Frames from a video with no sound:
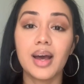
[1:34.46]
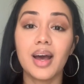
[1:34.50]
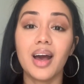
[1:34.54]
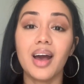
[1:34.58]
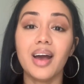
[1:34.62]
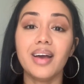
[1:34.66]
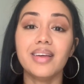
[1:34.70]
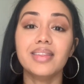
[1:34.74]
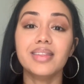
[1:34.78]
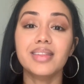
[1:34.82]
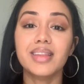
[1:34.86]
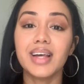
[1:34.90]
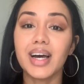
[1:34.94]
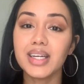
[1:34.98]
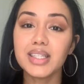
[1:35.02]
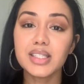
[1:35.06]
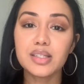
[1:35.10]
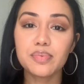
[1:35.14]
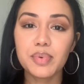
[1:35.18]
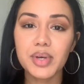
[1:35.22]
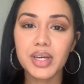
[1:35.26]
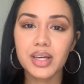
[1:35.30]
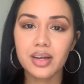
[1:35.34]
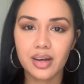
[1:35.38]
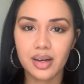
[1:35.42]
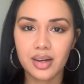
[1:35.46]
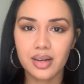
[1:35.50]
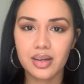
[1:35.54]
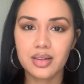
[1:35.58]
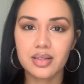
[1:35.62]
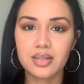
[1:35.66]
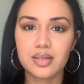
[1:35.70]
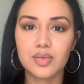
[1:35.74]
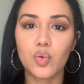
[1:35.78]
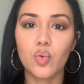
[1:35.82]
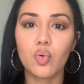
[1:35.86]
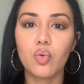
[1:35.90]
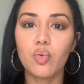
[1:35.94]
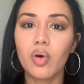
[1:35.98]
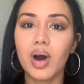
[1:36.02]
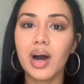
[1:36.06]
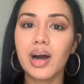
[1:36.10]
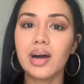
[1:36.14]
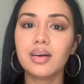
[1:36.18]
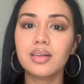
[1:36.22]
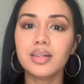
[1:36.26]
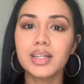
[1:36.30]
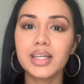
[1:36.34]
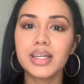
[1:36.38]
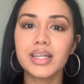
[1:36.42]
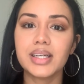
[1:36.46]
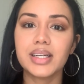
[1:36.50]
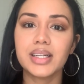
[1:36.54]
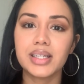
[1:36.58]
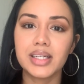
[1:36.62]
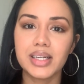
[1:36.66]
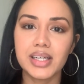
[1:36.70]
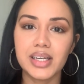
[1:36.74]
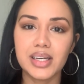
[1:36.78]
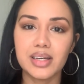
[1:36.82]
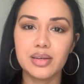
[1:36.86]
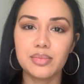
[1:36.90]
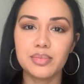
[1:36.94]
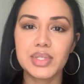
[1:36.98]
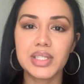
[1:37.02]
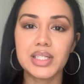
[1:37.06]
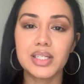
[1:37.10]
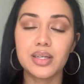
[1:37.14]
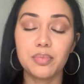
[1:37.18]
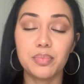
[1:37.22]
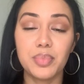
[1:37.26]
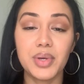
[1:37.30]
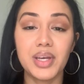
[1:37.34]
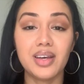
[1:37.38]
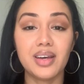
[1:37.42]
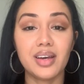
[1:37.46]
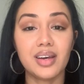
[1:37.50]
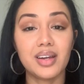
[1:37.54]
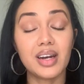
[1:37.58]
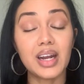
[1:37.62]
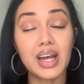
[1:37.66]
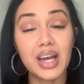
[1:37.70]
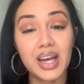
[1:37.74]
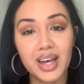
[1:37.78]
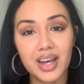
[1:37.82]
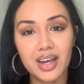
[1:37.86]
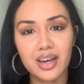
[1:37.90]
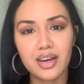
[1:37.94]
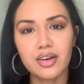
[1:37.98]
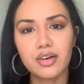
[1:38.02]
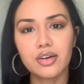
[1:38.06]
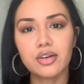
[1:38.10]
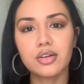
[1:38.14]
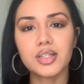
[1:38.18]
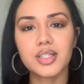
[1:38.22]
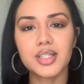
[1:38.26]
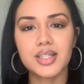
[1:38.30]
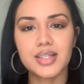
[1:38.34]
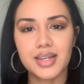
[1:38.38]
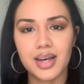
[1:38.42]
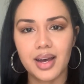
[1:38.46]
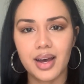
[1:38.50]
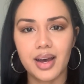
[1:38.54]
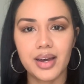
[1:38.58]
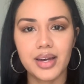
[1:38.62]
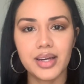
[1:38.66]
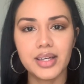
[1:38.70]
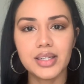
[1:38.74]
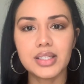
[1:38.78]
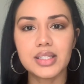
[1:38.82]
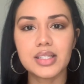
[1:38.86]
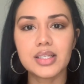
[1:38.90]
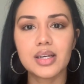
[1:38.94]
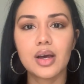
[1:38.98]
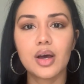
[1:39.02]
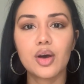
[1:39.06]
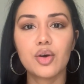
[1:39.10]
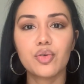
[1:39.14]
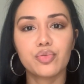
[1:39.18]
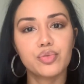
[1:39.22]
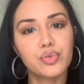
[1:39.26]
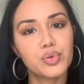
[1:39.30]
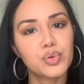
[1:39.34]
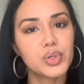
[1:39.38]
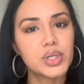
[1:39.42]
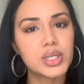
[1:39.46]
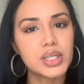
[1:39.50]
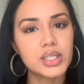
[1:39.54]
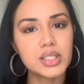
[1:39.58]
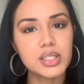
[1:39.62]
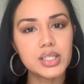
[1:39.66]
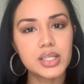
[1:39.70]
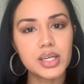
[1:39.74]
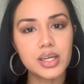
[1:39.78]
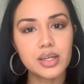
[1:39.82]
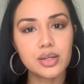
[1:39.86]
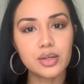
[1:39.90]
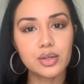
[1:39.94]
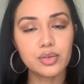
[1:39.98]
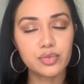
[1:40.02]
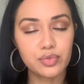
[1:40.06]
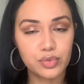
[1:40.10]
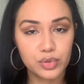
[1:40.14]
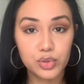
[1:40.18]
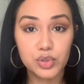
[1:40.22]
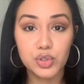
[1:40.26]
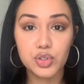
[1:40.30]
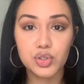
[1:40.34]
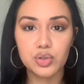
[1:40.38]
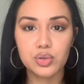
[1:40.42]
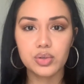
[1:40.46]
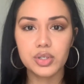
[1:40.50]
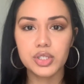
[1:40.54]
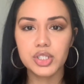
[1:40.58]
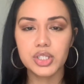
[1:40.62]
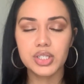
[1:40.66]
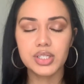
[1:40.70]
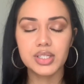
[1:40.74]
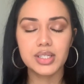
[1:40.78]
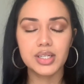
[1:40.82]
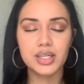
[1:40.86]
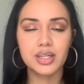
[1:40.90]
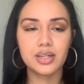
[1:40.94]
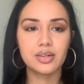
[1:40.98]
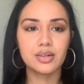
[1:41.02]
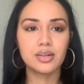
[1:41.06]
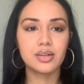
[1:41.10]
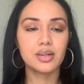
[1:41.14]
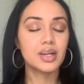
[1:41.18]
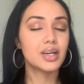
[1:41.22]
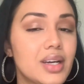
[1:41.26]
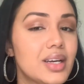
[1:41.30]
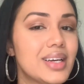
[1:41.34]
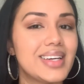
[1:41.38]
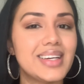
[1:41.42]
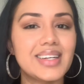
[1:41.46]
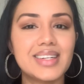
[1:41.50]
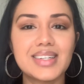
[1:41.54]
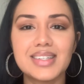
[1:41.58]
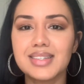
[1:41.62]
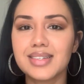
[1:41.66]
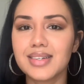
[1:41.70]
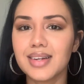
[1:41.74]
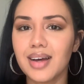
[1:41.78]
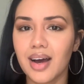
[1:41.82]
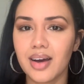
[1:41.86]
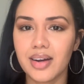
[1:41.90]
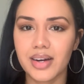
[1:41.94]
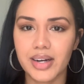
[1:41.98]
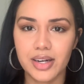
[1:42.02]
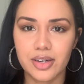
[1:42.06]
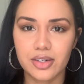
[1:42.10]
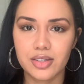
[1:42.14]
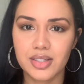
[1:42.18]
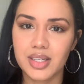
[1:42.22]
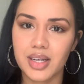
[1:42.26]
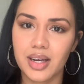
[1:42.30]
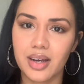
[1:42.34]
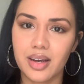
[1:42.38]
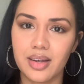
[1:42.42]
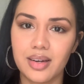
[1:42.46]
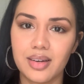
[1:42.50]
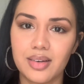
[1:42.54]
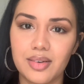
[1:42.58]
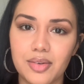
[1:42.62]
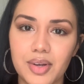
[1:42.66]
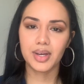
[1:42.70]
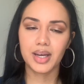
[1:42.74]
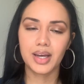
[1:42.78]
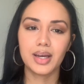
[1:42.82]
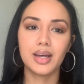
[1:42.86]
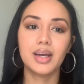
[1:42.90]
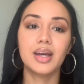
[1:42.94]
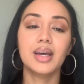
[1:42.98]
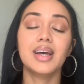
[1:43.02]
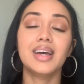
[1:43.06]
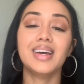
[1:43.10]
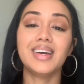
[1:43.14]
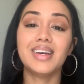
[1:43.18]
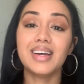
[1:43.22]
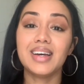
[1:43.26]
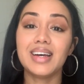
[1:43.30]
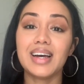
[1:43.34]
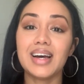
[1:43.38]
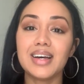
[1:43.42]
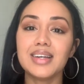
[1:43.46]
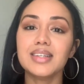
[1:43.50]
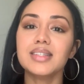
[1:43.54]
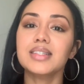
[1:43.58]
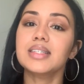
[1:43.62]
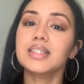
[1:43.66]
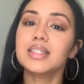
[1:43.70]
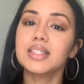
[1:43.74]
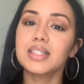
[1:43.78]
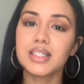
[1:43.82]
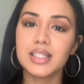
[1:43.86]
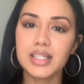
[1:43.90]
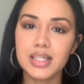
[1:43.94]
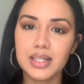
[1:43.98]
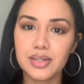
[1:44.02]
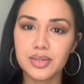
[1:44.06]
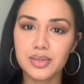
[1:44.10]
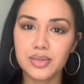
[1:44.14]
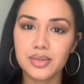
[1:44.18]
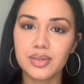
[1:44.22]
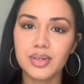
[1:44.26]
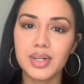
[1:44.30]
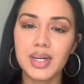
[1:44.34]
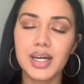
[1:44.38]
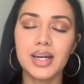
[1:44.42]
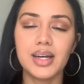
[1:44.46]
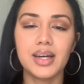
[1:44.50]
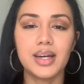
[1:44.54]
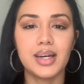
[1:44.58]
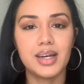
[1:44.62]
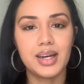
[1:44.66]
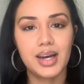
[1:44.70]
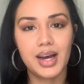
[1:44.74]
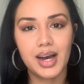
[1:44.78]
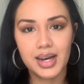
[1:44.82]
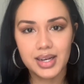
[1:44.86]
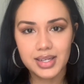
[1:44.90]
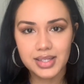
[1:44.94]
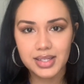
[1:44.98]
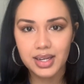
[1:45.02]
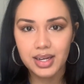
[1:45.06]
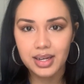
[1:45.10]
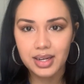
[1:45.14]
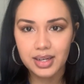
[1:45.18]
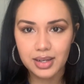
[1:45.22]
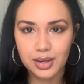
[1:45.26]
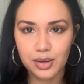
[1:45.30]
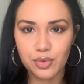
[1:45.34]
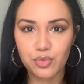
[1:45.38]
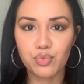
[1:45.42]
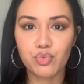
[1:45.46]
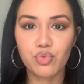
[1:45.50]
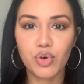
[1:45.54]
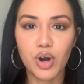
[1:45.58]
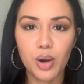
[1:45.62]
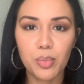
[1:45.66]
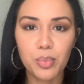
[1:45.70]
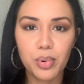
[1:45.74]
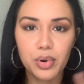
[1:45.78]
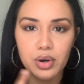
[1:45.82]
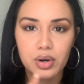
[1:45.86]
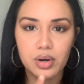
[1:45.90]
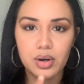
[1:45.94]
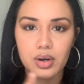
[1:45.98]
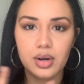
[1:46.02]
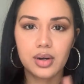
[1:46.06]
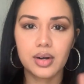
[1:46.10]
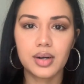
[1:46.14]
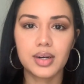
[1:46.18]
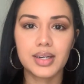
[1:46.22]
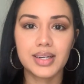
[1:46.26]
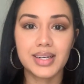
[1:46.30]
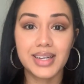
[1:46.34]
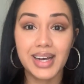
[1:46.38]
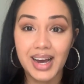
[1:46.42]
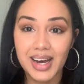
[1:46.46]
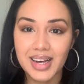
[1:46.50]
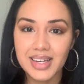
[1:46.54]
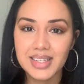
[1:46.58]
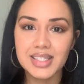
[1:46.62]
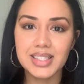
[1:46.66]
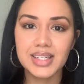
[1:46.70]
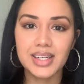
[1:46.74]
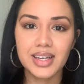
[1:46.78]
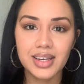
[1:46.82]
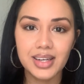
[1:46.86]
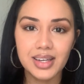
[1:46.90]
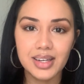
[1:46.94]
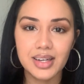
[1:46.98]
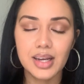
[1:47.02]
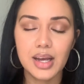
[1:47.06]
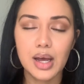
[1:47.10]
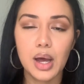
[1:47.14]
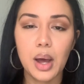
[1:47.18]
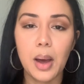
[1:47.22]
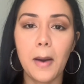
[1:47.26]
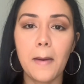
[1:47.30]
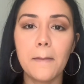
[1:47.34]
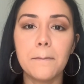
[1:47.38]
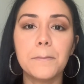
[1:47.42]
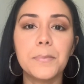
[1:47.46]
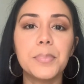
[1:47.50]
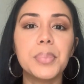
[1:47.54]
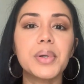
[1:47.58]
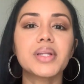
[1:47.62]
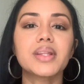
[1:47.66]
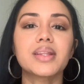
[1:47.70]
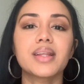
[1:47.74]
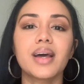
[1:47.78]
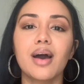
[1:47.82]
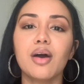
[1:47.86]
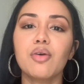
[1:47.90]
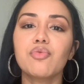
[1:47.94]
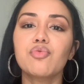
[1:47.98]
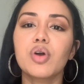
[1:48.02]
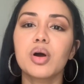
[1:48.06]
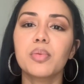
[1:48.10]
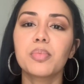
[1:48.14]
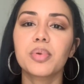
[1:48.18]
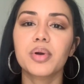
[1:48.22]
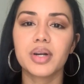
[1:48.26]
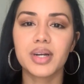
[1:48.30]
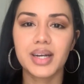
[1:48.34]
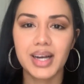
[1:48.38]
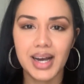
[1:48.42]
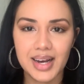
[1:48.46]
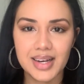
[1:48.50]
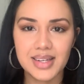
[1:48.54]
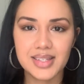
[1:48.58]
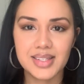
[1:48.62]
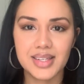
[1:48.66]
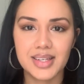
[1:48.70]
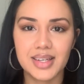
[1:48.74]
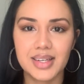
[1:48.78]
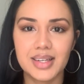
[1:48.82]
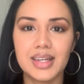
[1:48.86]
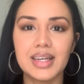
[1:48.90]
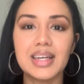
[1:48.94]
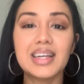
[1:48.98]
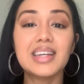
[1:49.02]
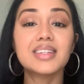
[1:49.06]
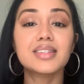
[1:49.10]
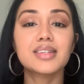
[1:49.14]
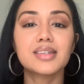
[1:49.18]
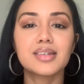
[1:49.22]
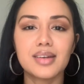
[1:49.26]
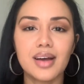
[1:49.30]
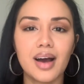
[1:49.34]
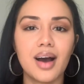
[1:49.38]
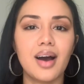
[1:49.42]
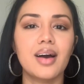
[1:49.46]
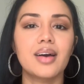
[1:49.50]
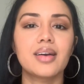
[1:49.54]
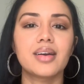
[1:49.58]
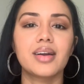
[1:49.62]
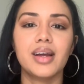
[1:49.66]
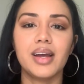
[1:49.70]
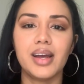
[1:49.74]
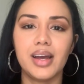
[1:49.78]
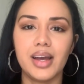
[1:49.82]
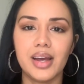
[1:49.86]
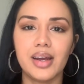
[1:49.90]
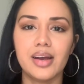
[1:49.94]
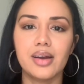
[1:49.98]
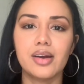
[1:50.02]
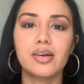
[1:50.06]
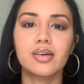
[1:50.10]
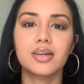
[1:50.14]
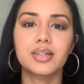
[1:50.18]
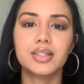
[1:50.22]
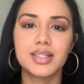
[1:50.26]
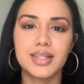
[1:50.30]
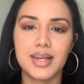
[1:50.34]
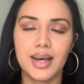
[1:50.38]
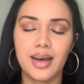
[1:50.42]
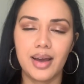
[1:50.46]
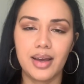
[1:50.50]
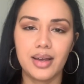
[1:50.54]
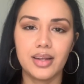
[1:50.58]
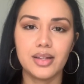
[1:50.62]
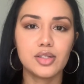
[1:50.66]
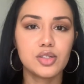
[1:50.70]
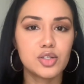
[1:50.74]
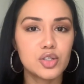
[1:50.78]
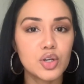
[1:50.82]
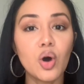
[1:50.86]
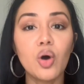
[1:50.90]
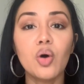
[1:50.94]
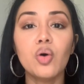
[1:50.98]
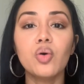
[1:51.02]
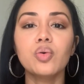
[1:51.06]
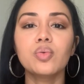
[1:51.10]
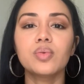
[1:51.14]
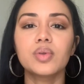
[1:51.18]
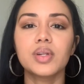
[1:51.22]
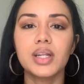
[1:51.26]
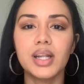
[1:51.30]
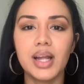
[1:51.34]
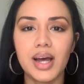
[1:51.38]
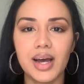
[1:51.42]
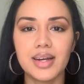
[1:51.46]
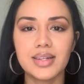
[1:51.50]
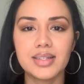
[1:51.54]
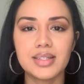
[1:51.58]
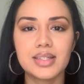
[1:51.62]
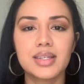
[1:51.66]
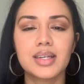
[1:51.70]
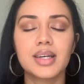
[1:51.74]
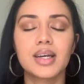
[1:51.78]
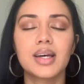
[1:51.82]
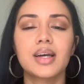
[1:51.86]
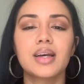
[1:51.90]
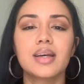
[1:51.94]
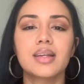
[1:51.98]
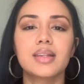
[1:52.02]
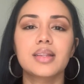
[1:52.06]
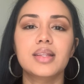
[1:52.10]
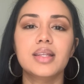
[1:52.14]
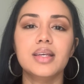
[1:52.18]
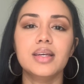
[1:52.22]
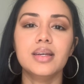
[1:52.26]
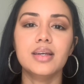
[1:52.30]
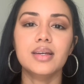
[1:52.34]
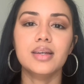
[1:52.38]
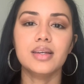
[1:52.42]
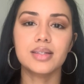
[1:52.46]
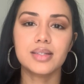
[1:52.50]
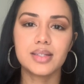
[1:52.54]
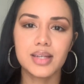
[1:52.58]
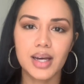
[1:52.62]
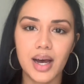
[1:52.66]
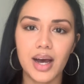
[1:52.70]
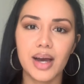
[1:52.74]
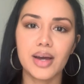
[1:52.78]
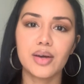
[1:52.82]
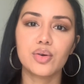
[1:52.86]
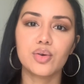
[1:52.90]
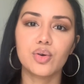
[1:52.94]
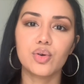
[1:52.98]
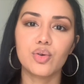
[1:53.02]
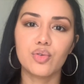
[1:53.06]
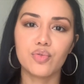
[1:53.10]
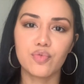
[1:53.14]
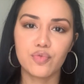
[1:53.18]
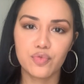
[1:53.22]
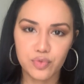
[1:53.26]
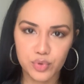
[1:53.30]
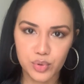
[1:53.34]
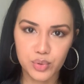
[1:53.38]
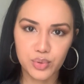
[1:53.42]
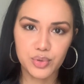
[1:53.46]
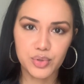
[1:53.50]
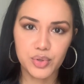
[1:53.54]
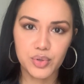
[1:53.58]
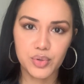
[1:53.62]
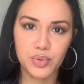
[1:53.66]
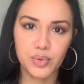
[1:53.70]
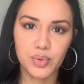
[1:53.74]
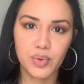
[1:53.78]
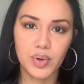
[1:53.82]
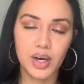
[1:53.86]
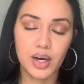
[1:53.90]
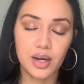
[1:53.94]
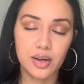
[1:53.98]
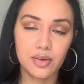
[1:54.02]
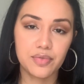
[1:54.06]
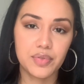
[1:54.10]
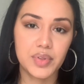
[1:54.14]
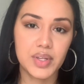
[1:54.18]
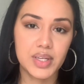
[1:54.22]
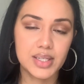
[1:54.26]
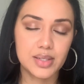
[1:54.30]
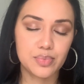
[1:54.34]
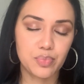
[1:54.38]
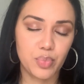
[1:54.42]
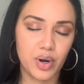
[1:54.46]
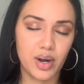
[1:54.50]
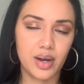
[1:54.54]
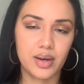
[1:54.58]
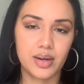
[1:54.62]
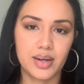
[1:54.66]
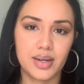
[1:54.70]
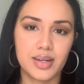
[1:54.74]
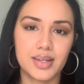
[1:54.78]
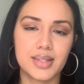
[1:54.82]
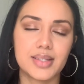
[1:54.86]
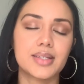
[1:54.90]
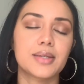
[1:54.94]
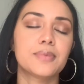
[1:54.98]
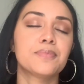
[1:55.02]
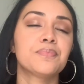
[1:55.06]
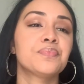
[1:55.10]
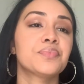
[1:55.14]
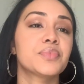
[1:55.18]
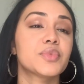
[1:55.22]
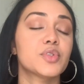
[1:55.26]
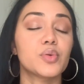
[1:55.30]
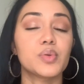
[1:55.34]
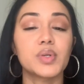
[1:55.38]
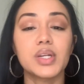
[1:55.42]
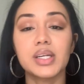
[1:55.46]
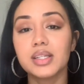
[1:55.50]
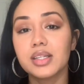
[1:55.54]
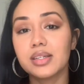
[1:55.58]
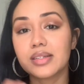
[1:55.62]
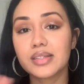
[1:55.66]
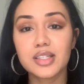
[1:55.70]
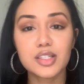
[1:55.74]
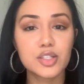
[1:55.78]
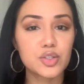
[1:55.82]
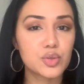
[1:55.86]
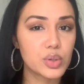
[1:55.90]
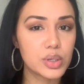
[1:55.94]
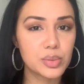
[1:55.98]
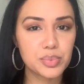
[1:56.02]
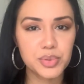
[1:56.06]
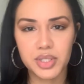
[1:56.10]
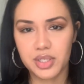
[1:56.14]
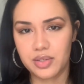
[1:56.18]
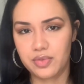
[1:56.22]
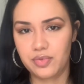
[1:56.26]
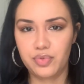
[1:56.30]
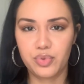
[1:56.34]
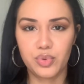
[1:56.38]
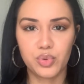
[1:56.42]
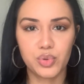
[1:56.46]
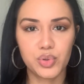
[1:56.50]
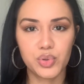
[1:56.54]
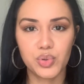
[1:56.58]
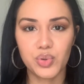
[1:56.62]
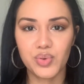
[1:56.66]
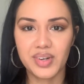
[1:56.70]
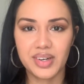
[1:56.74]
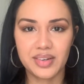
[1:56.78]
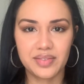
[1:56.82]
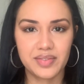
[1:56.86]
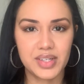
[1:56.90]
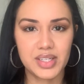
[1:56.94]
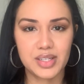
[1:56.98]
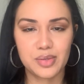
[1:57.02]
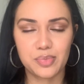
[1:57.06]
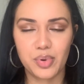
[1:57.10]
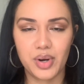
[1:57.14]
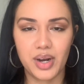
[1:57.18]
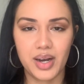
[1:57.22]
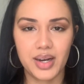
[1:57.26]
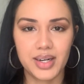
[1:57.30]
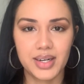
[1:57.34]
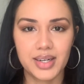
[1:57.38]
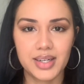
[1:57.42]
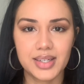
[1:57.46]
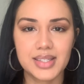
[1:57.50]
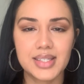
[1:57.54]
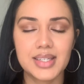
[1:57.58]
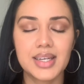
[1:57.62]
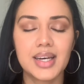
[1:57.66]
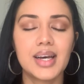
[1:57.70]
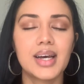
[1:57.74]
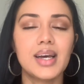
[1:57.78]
And that's because while it claims to be an airtight food container, food storage container, it is not airtight, okay? It has a seal, it has a rubber gasket, but that rubber gasket is not airtight. Don't let the title fool you of this product. Don't let the description fool you of this product.